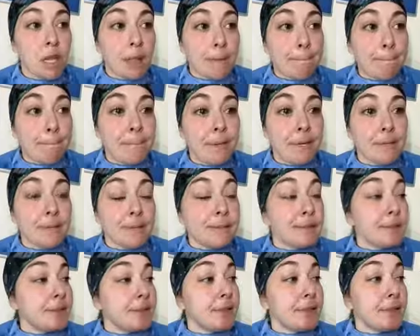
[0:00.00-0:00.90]

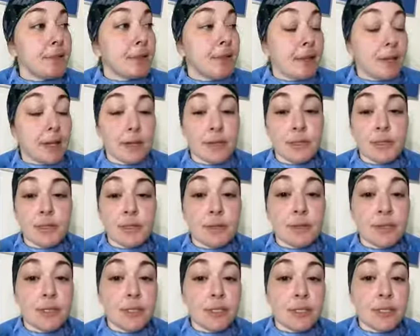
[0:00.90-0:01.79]
But I asked the
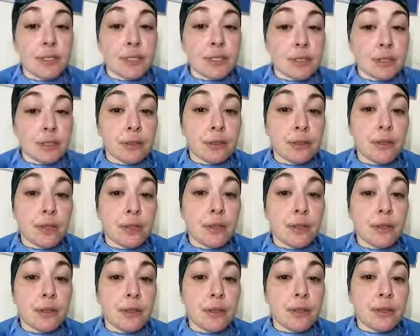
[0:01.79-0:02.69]
residents and they're
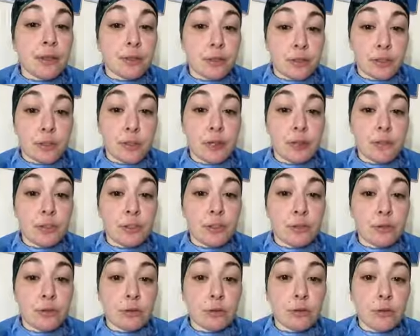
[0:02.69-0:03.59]
like, does he have
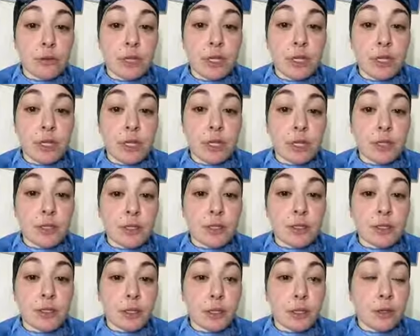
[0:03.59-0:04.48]
internal bleeding? And I
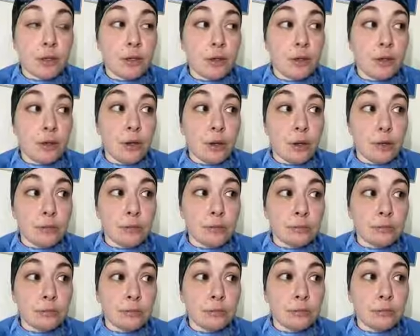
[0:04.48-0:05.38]
said, no.
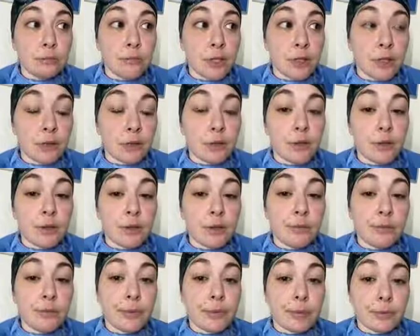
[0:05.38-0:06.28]
Then they're
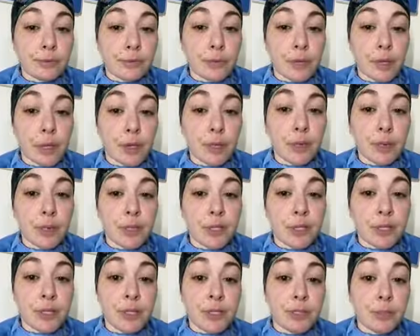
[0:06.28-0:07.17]
like, well, we're not
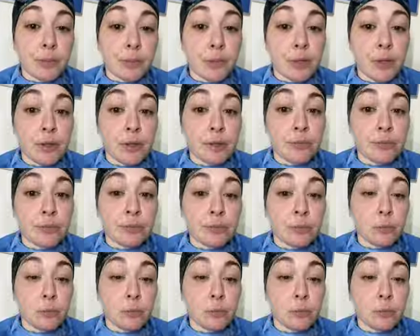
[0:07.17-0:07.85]
replacing the blood.